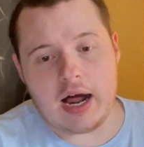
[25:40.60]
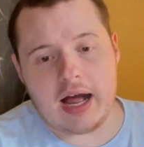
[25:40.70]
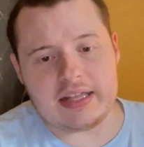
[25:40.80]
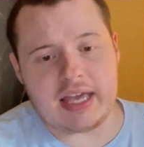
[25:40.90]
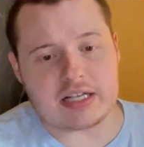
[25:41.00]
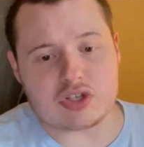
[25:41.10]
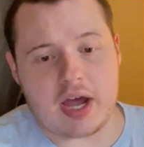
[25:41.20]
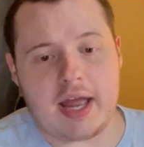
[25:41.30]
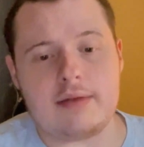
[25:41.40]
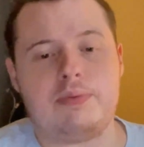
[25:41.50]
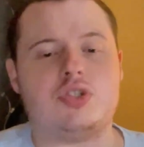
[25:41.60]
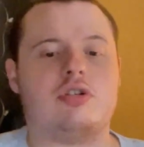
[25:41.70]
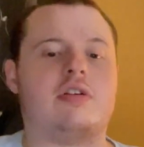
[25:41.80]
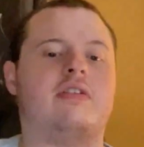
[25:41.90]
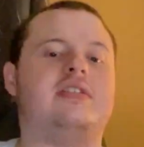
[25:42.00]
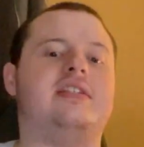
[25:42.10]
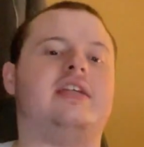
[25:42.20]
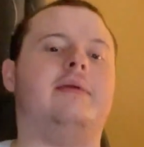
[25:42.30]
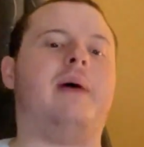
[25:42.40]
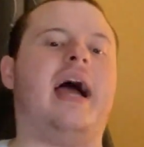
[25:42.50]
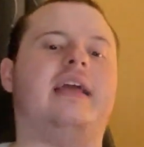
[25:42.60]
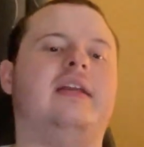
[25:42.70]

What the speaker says: yeah, so I had to put Joseph Kosinski back